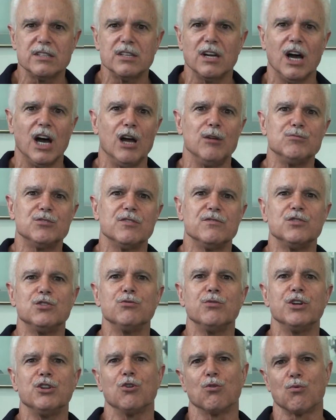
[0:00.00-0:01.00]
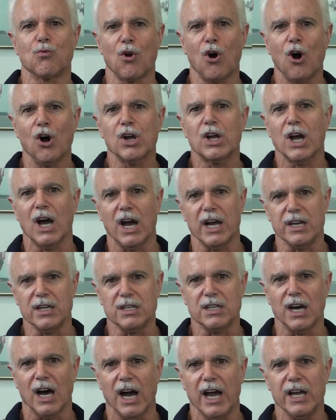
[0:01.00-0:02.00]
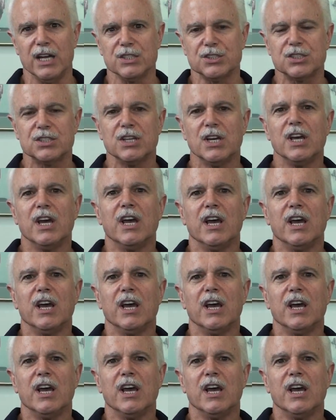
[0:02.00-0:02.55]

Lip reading: times of doing the wrong kind of diets,